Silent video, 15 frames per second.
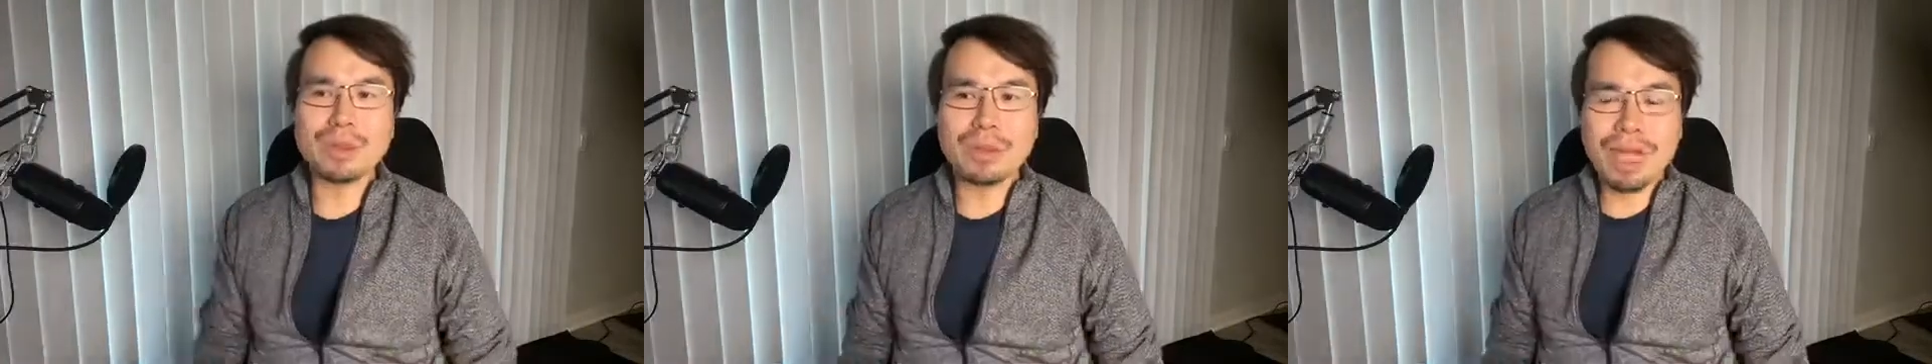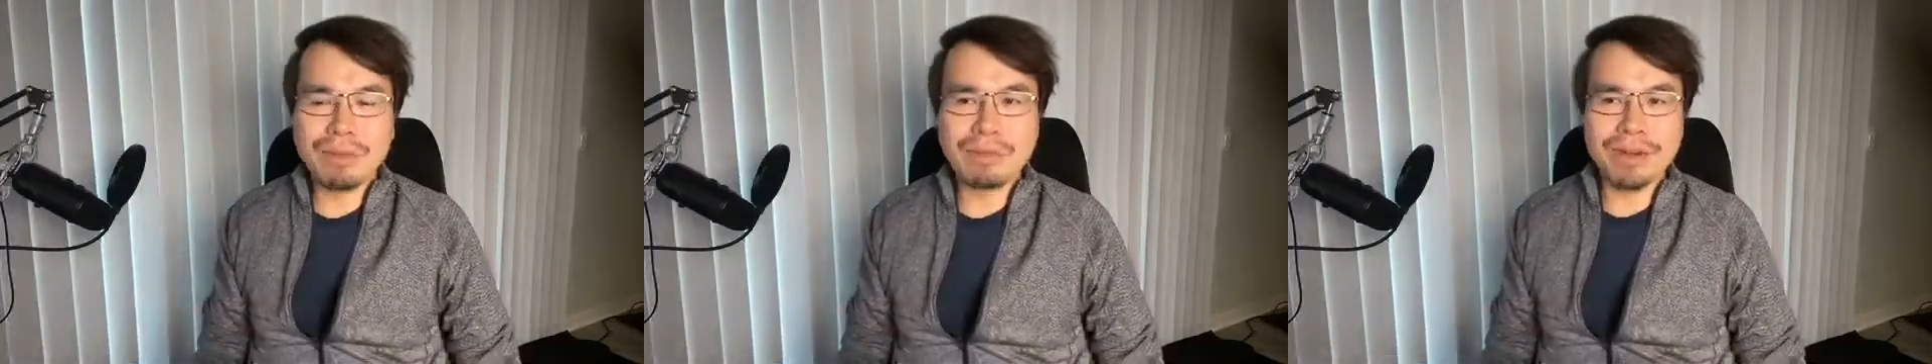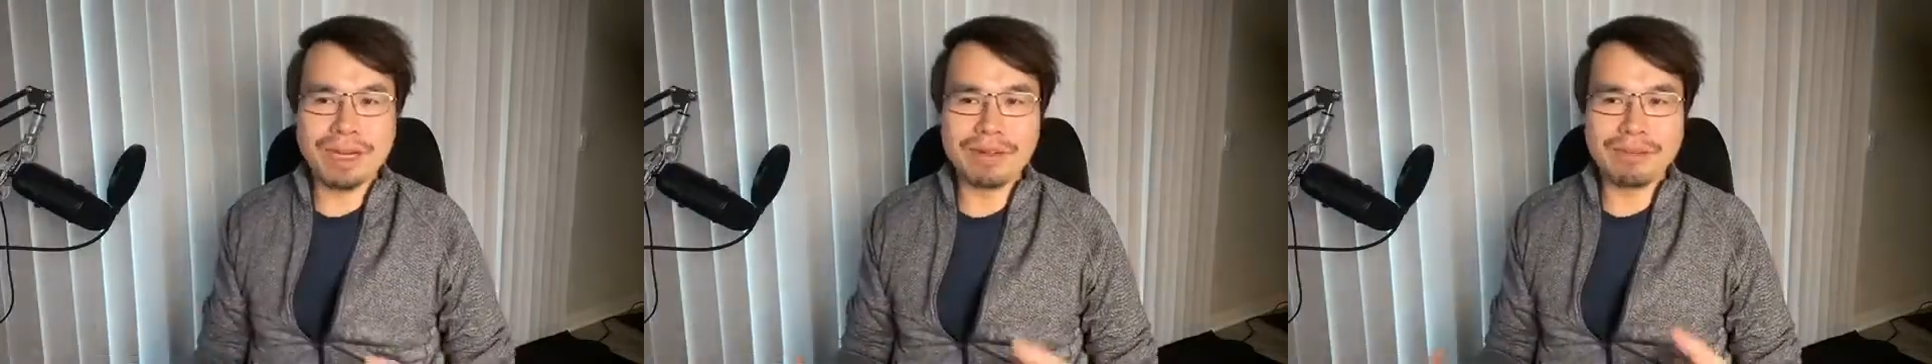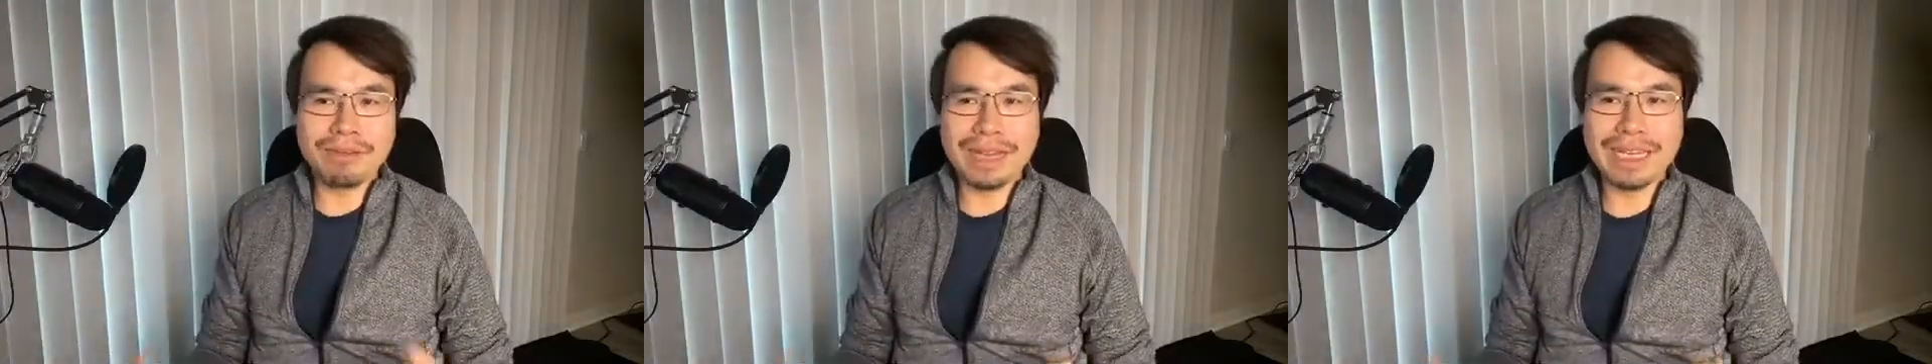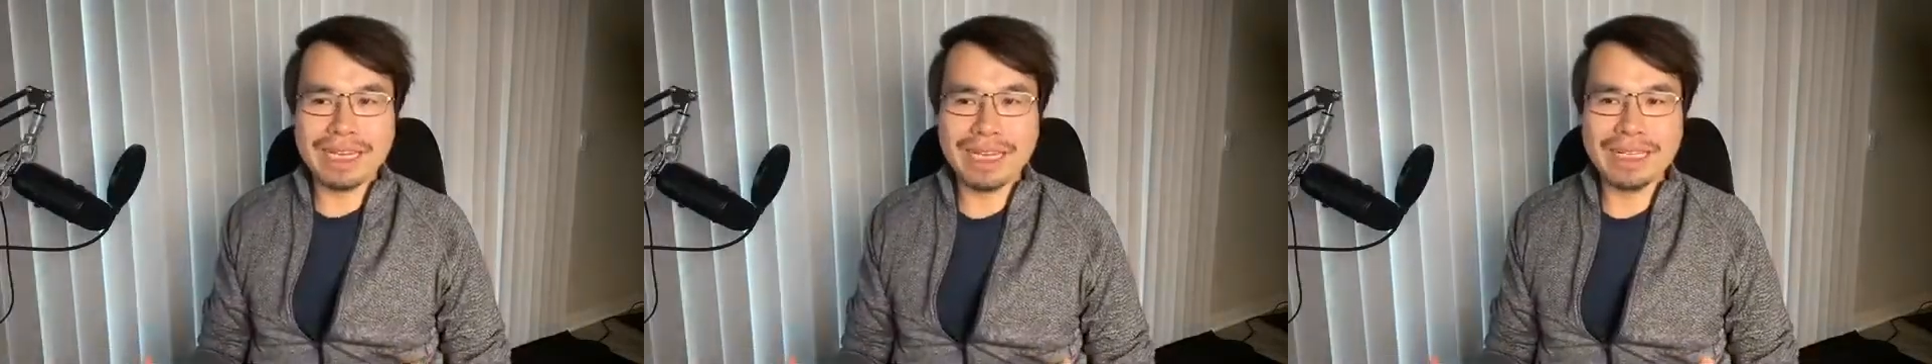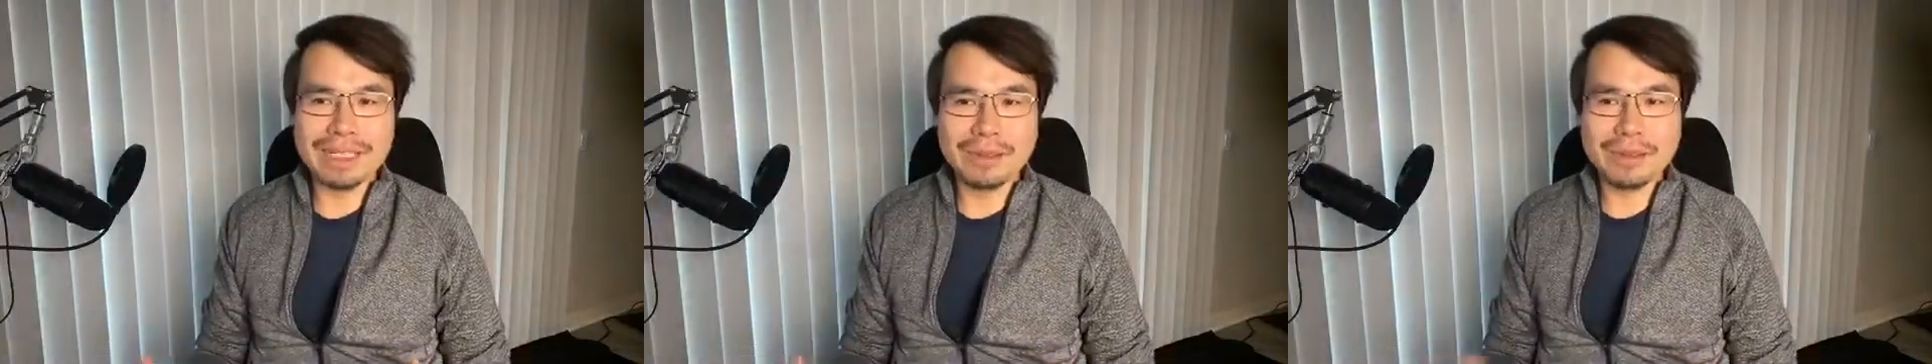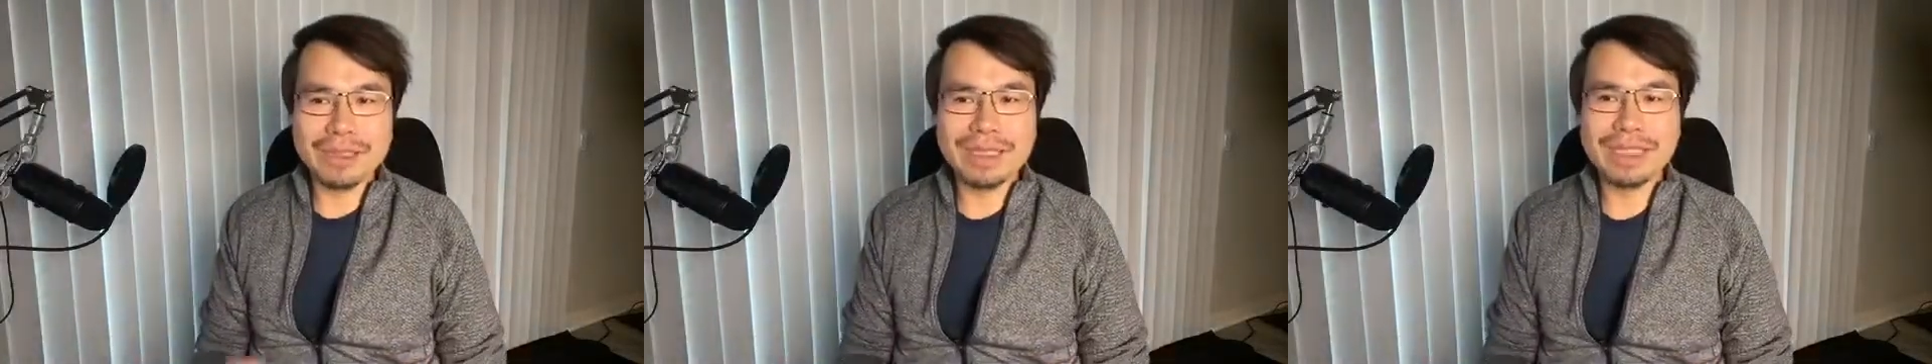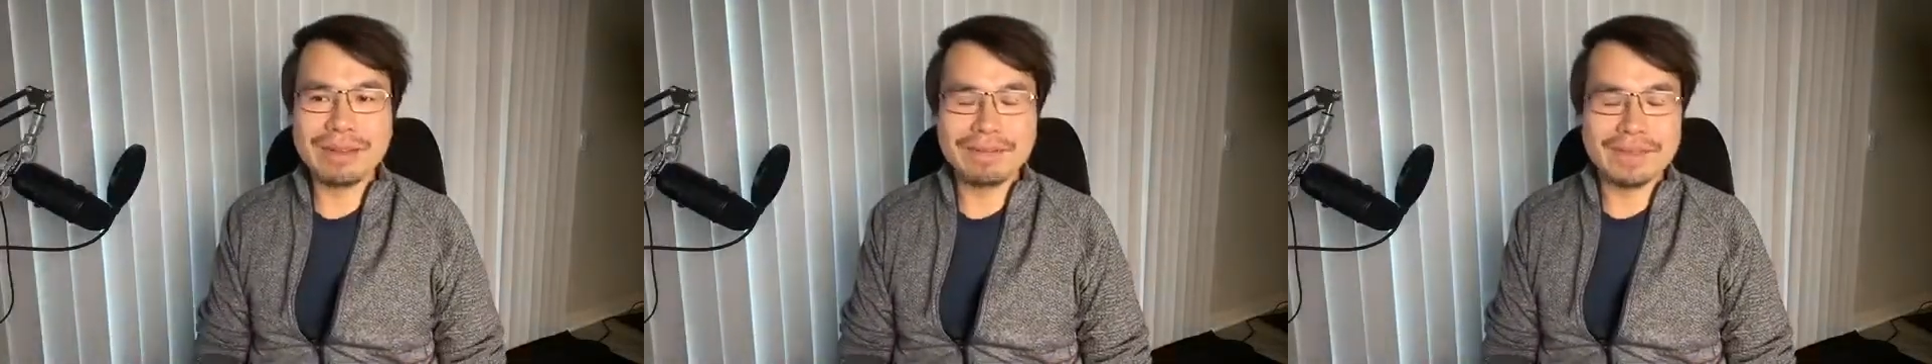tripod and wait and good
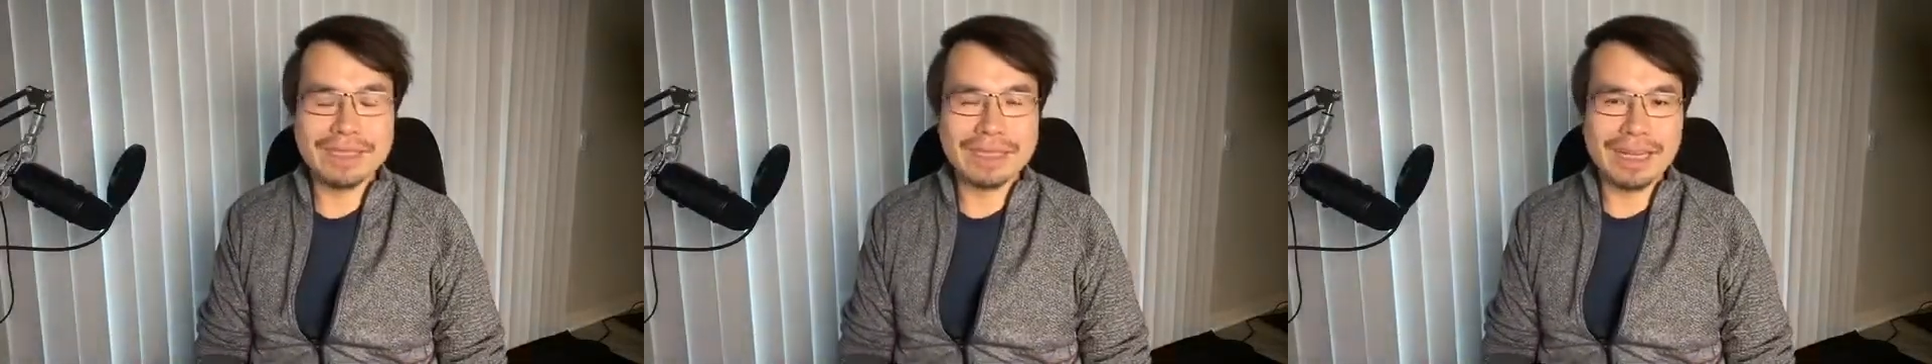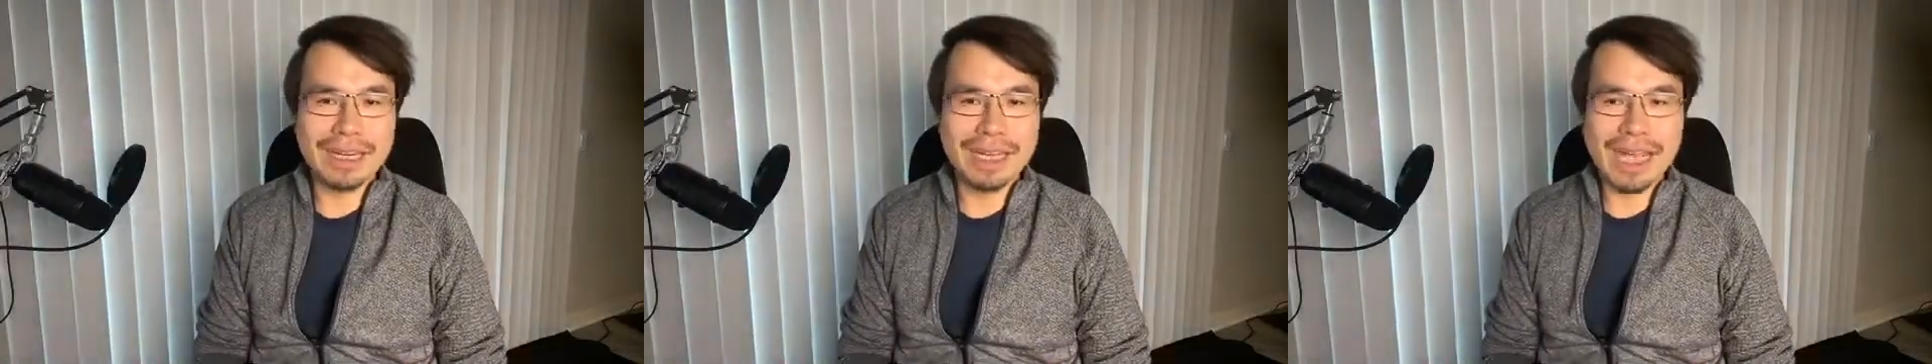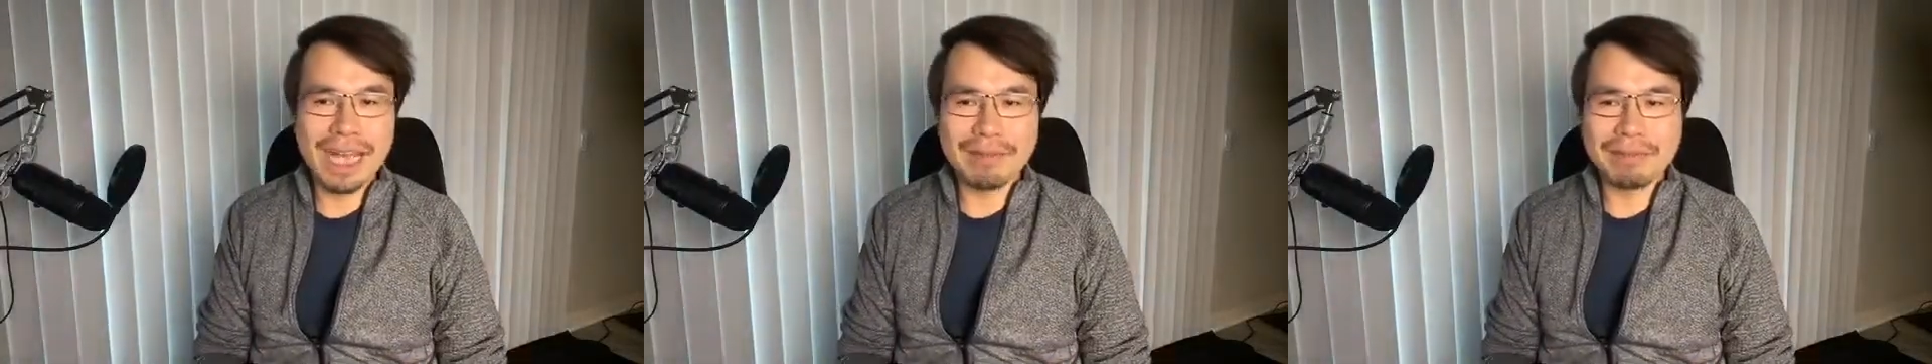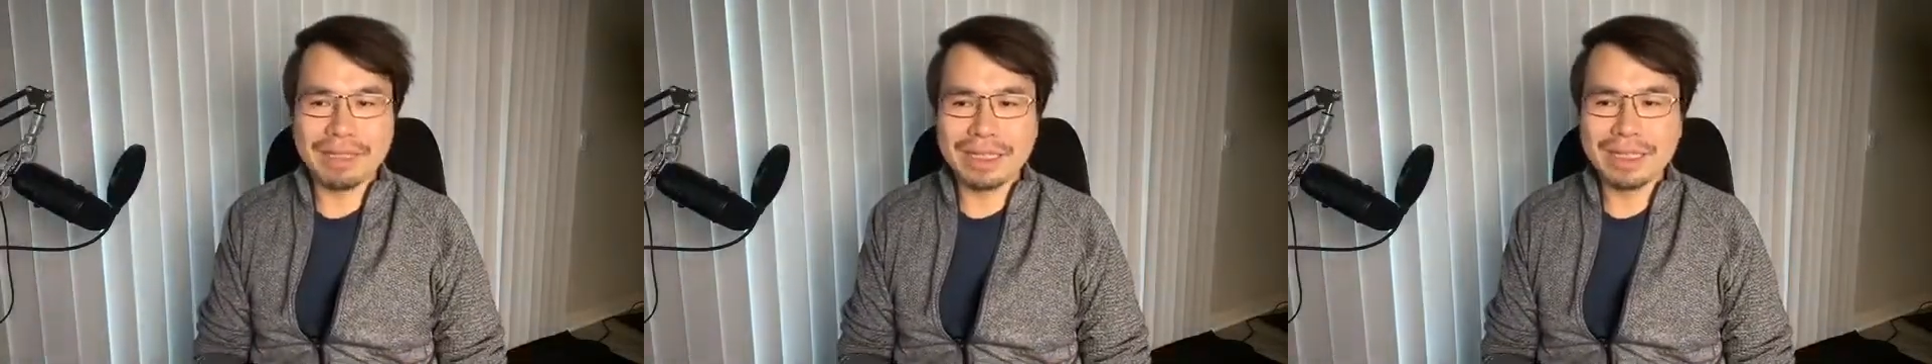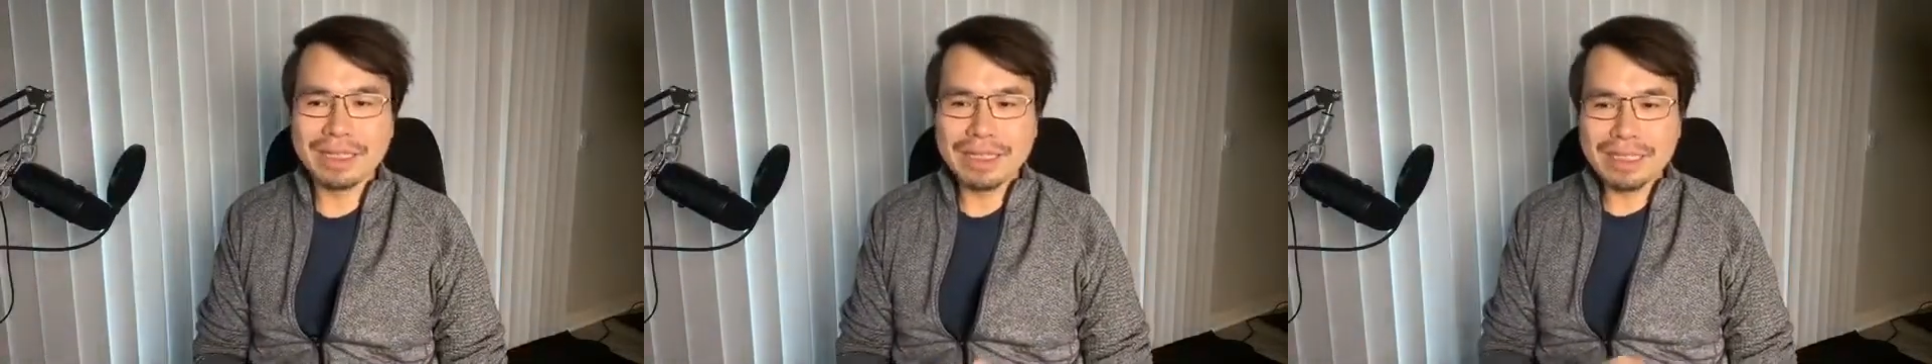stuff is gonna happen.